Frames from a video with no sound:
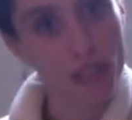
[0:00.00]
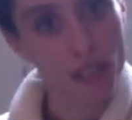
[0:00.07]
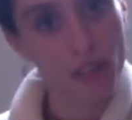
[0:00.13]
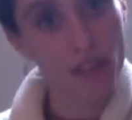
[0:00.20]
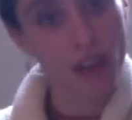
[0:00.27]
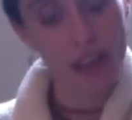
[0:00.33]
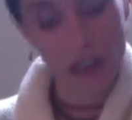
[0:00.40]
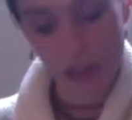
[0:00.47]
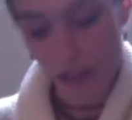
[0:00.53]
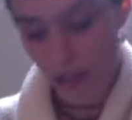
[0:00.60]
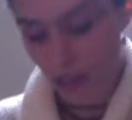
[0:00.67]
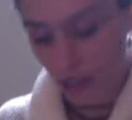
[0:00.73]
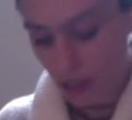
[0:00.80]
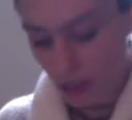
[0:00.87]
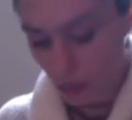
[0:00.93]
of others
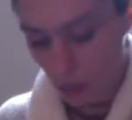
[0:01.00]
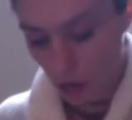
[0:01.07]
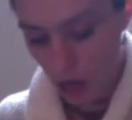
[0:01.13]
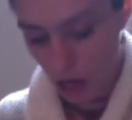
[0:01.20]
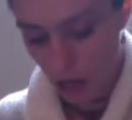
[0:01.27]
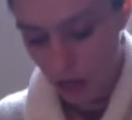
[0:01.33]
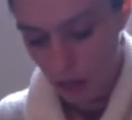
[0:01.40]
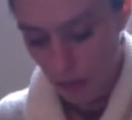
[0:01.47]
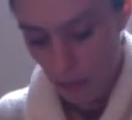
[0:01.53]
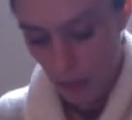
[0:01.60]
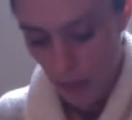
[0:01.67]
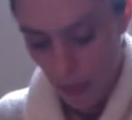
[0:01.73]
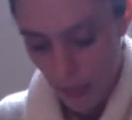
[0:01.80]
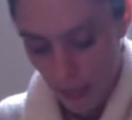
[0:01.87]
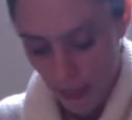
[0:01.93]
as well.
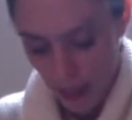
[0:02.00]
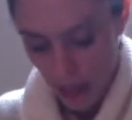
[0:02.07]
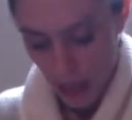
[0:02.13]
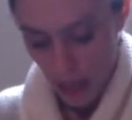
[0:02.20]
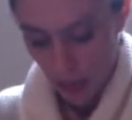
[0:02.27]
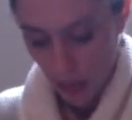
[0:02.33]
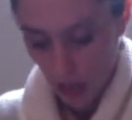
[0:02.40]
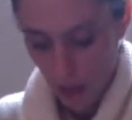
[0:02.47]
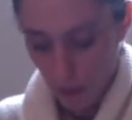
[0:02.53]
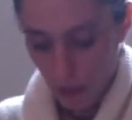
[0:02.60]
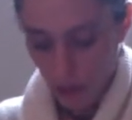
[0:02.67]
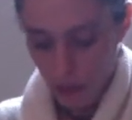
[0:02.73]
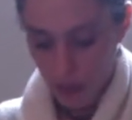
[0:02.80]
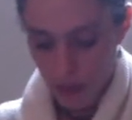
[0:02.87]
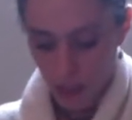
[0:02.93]
And allowing
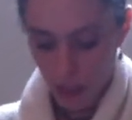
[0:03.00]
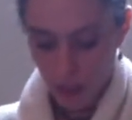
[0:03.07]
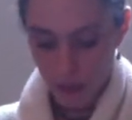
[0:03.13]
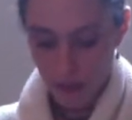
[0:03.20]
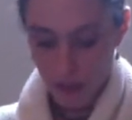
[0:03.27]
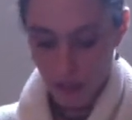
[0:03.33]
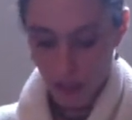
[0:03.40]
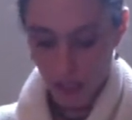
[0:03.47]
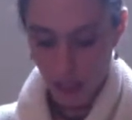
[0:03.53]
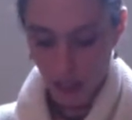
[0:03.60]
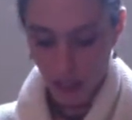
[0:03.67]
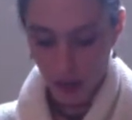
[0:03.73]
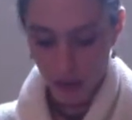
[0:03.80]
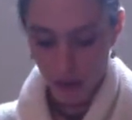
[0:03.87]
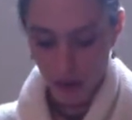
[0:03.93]
ourselves to get
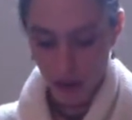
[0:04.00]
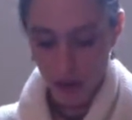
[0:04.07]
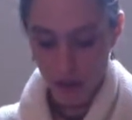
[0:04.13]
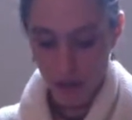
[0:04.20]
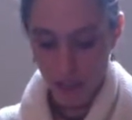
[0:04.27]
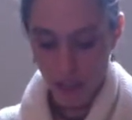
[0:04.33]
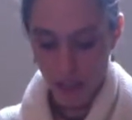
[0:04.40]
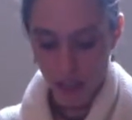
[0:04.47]
grounded.